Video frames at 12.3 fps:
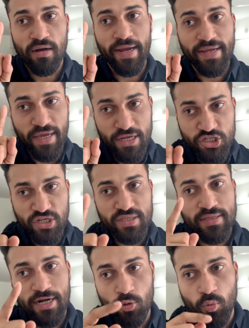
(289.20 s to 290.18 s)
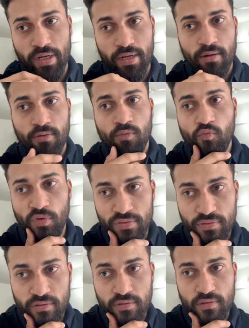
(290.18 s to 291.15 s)
engaging in that way
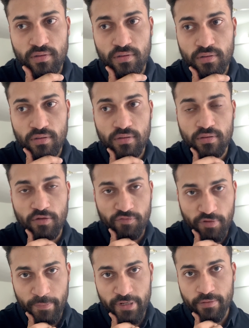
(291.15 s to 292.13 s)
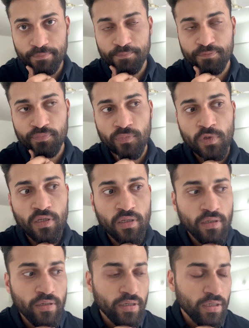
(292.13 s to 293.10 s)
with the feminine.
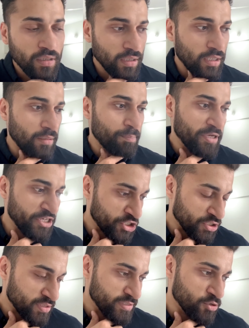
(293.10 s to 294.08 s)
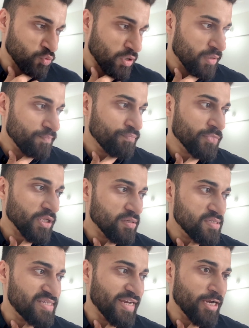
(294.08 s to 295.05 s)
Patience is one.
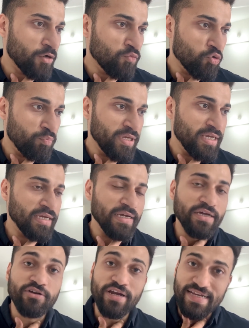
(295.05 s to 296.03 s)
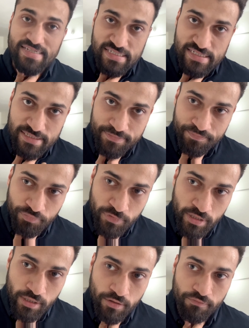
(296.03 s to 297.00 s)
Second would be grace.
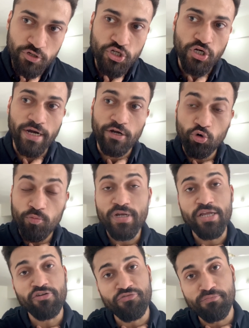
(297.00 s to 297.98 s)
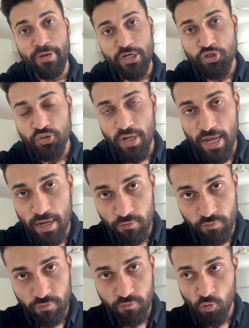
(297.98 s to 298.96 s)
which I do believe men should
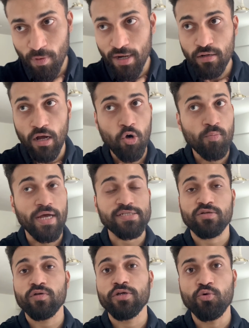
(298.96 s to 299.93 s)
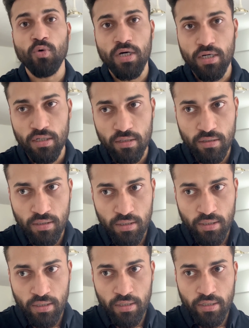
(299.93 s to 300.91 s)
have, no matter how masculine you are.
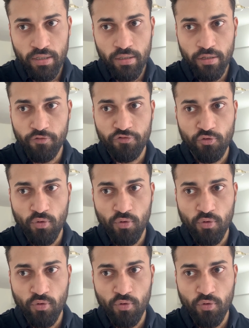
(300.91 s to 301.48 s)
If